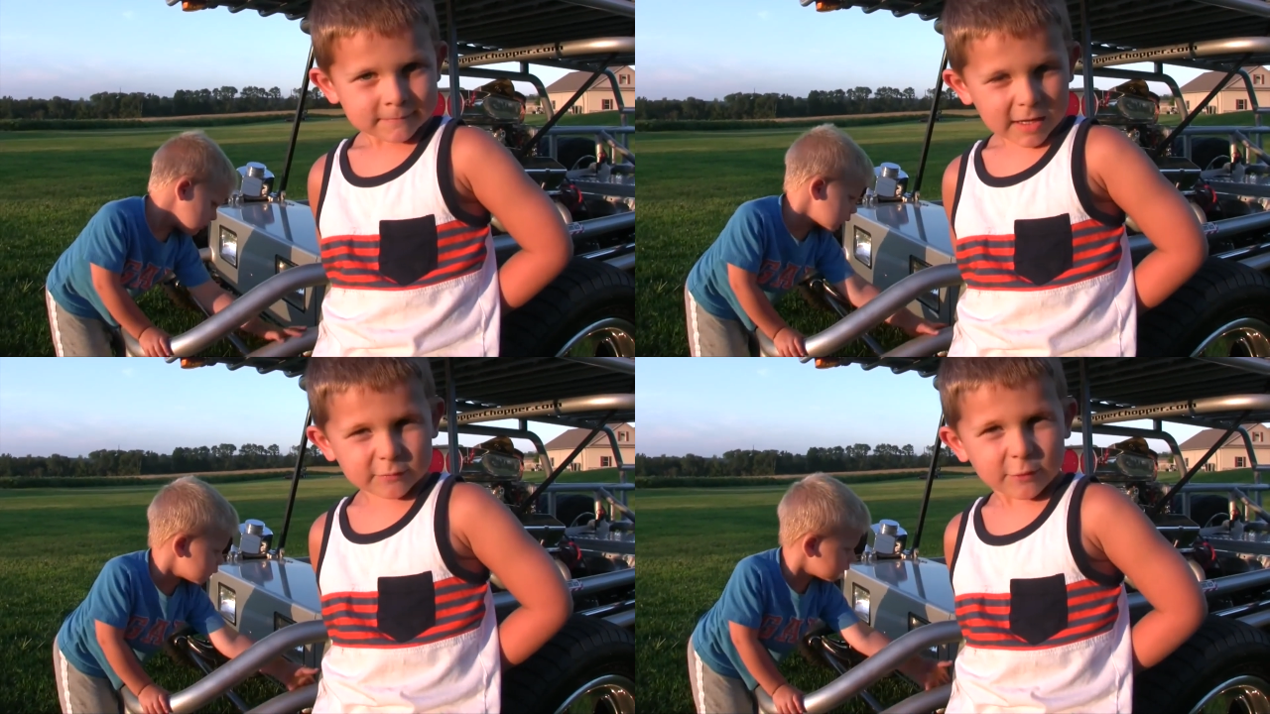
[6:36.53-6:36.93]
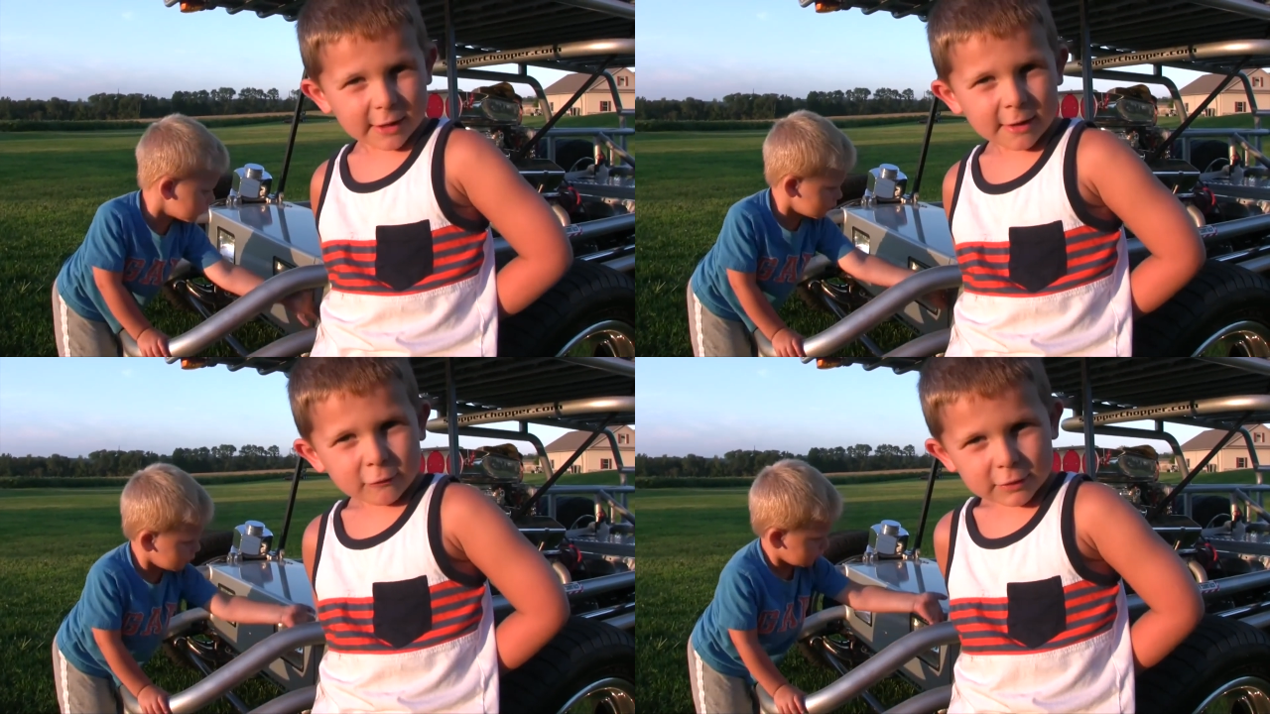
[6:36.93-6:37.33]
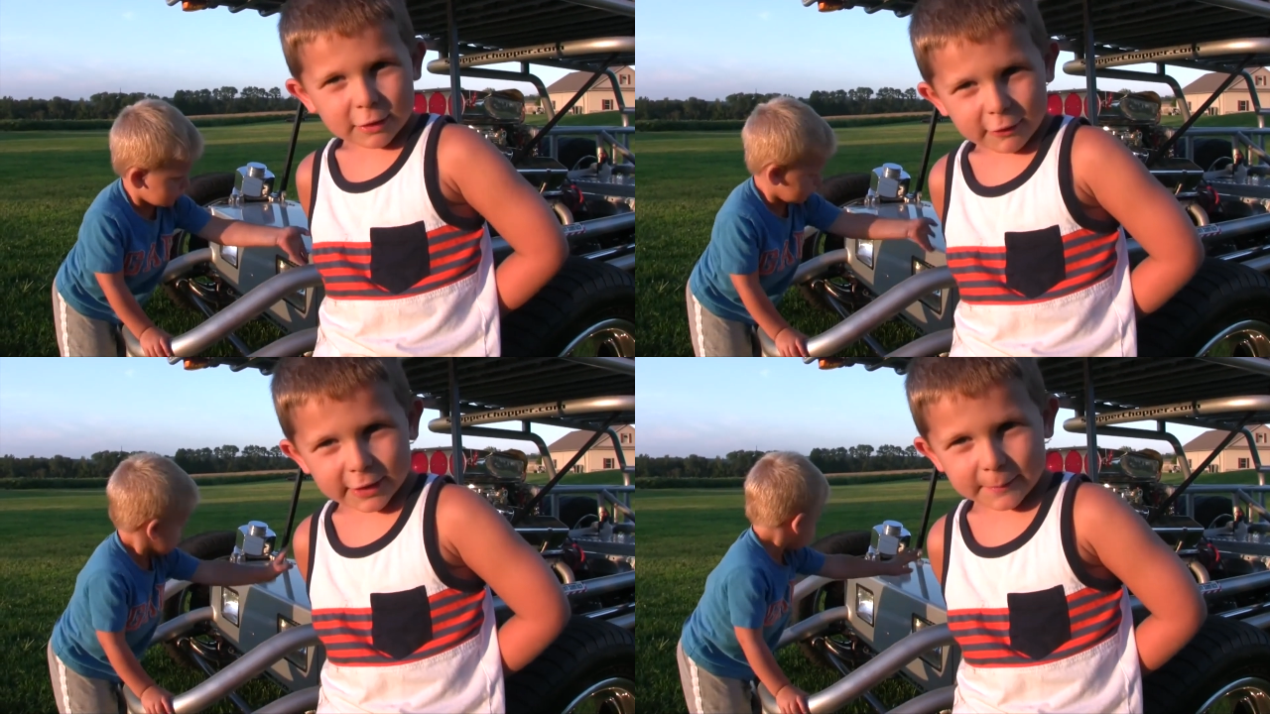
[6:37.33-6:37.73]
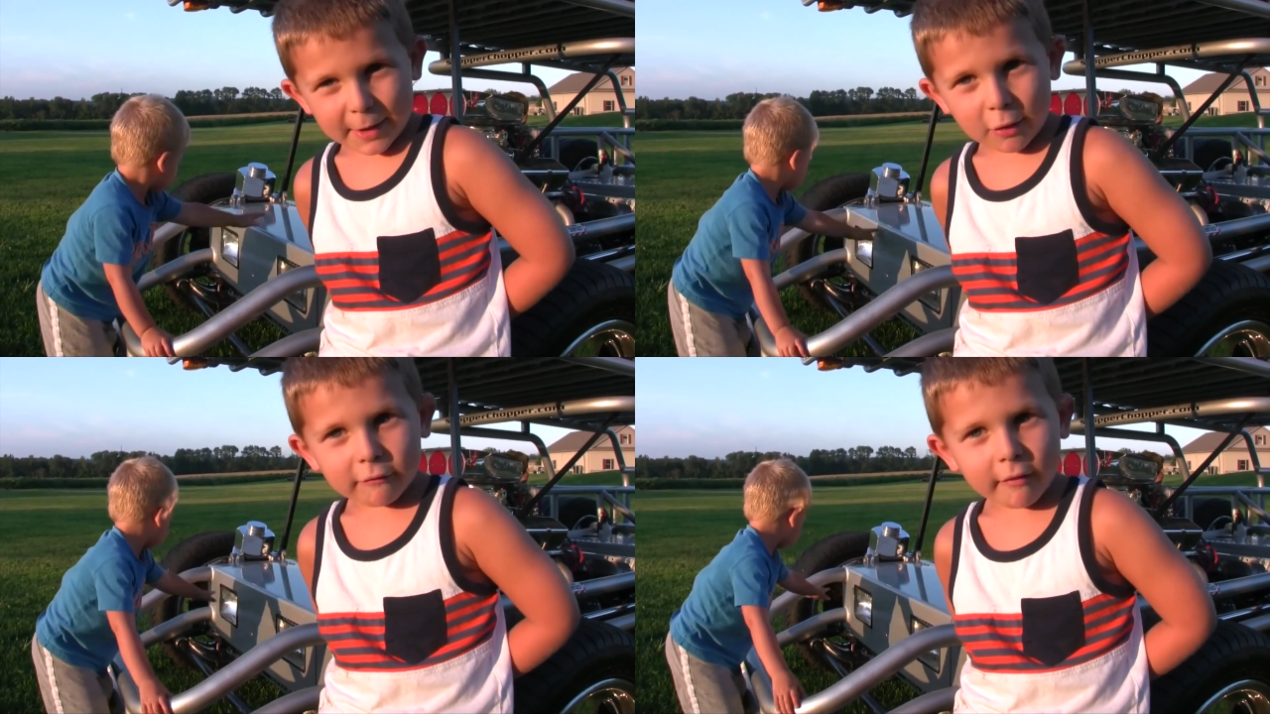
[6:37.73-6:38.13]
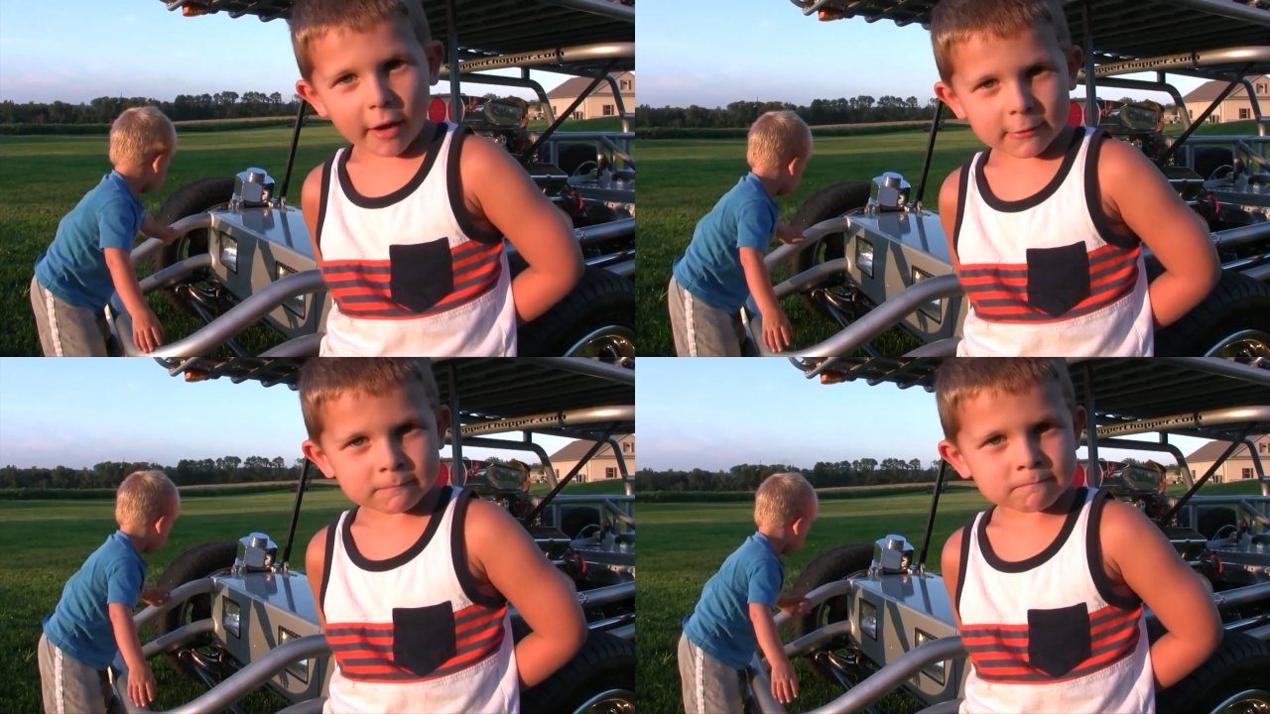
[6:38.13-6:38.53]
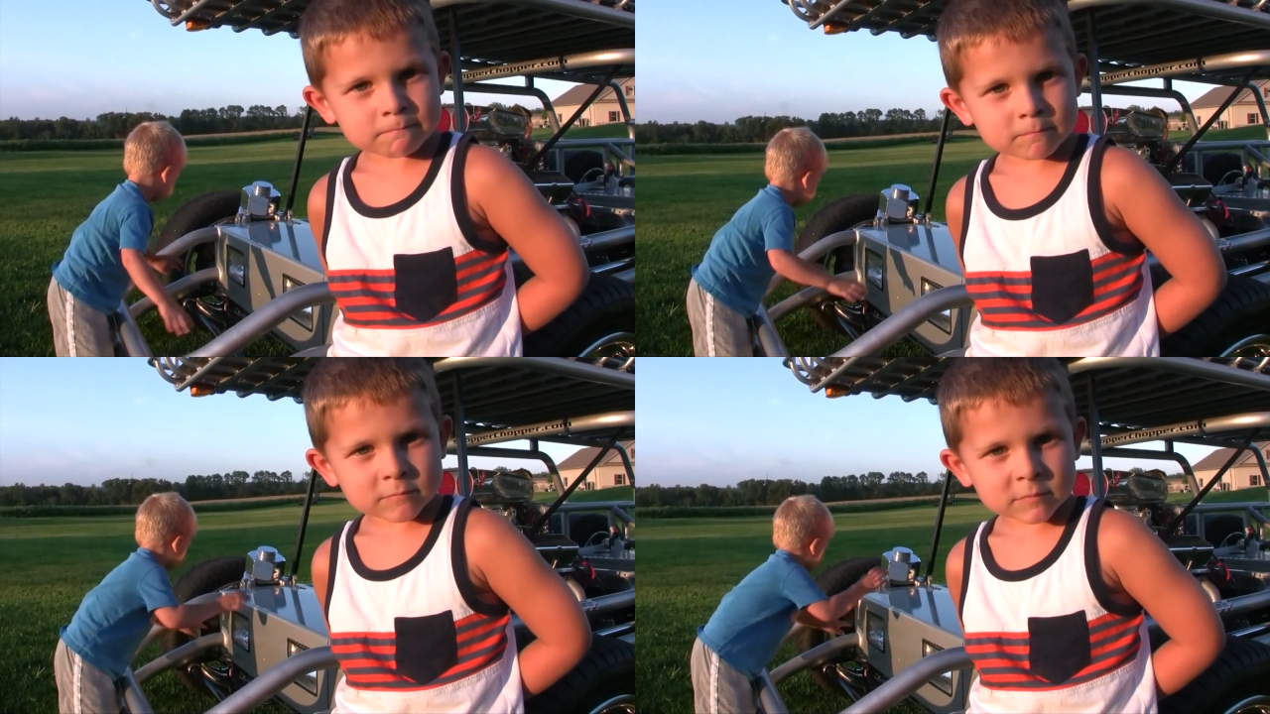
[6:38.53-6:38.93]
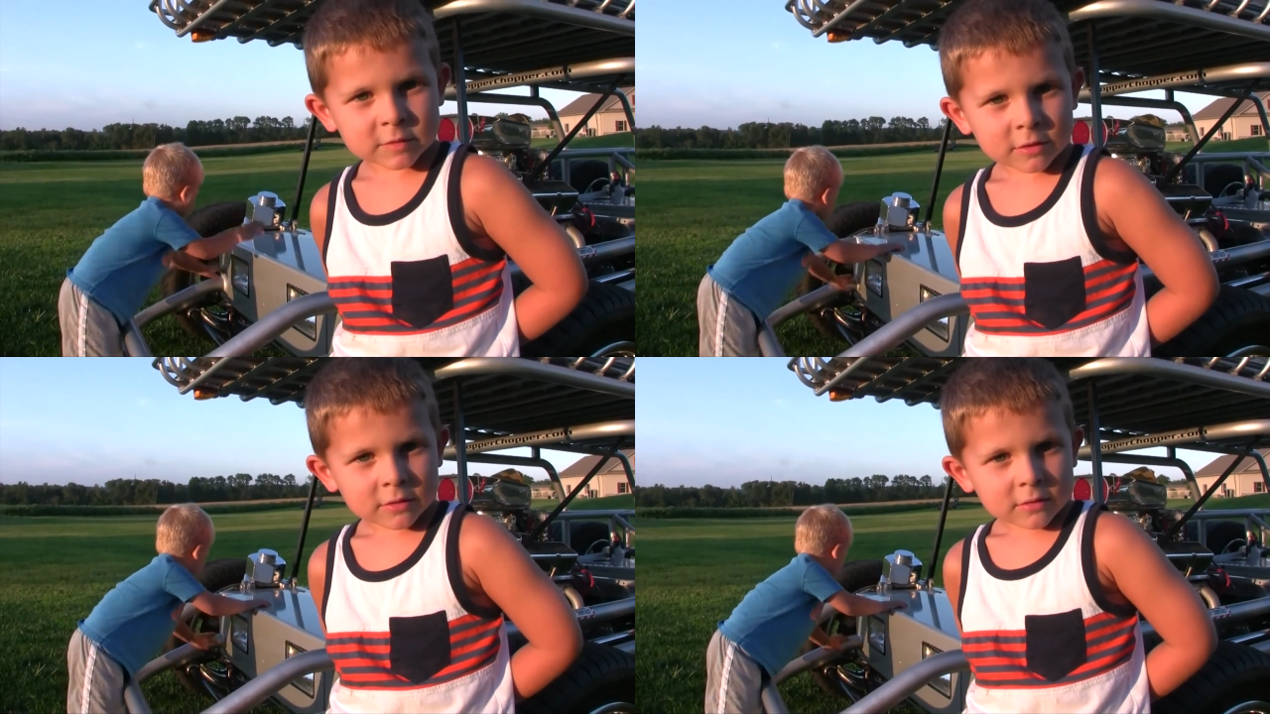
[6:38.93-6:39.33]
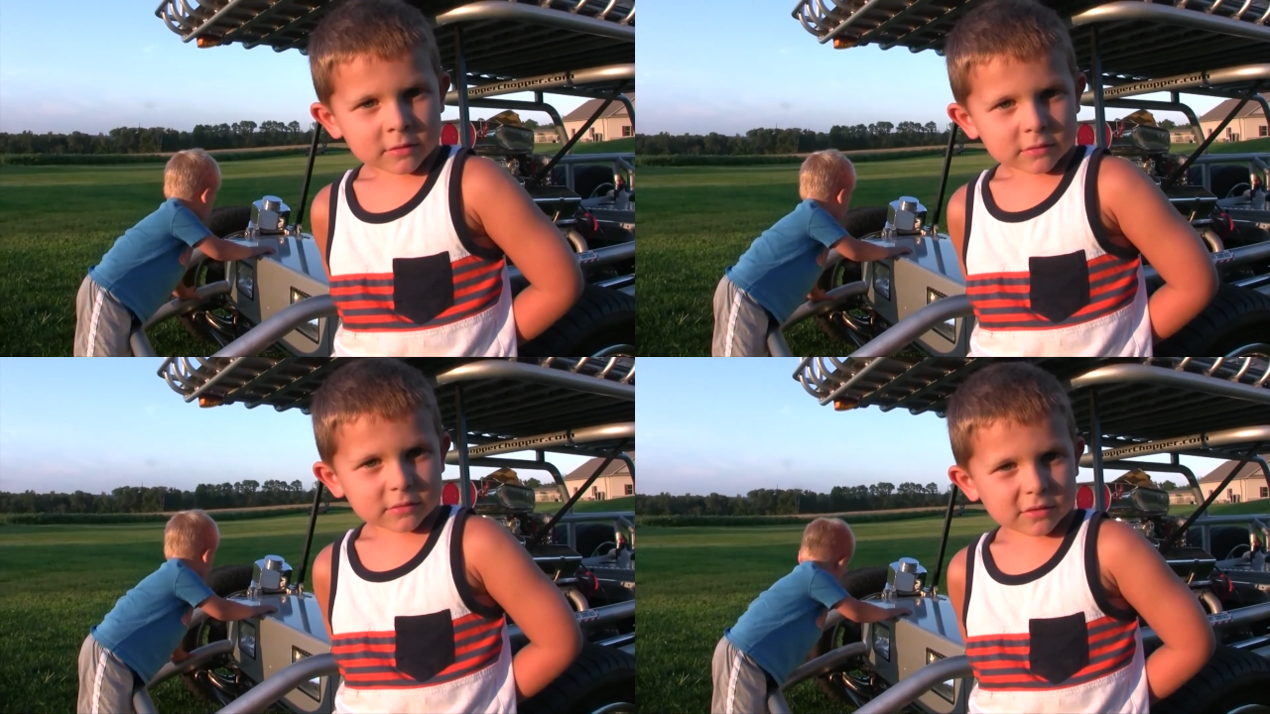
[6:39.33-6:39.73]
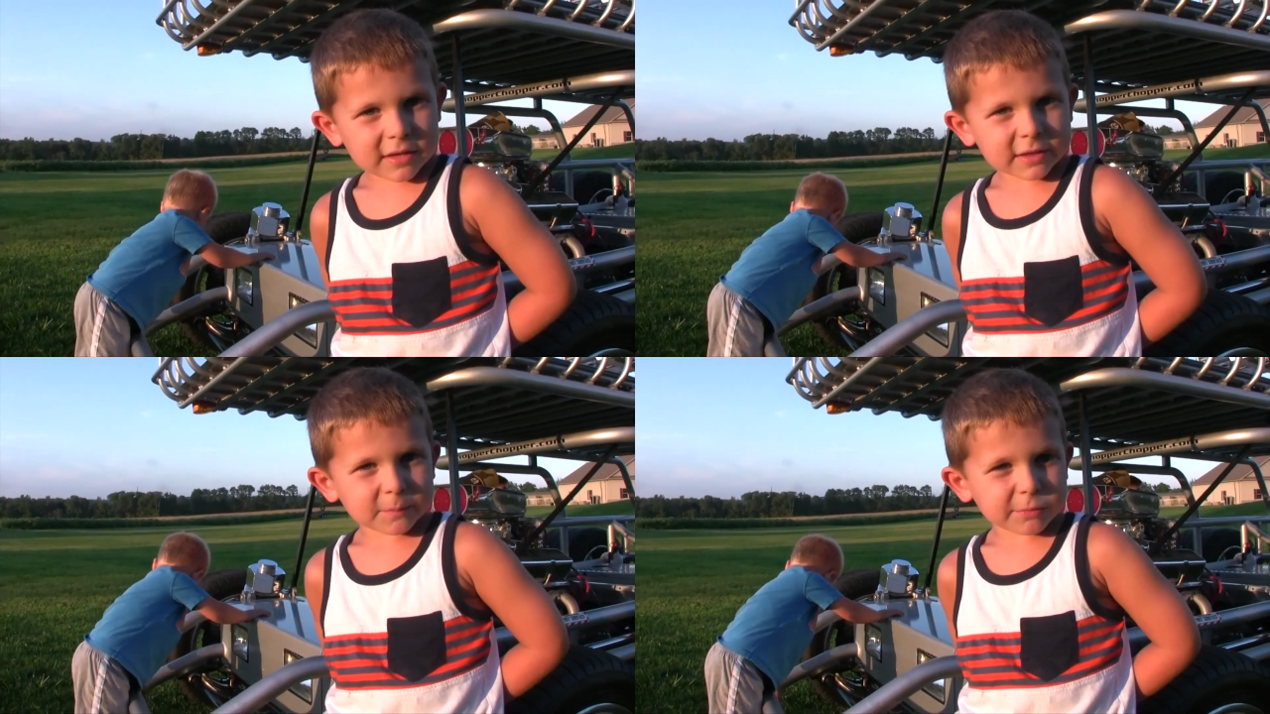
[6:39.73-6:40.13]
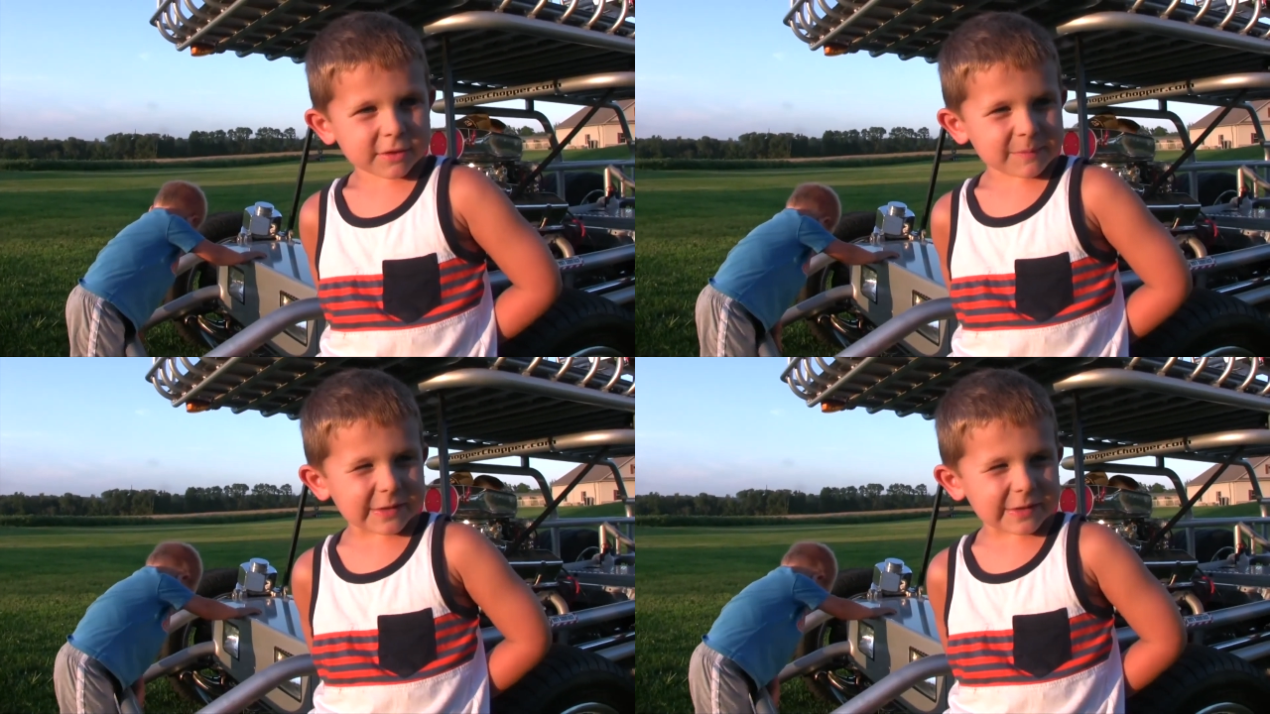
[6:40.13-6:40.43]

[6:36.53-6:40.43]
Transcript: That's what what I like about a lot. So that's pretty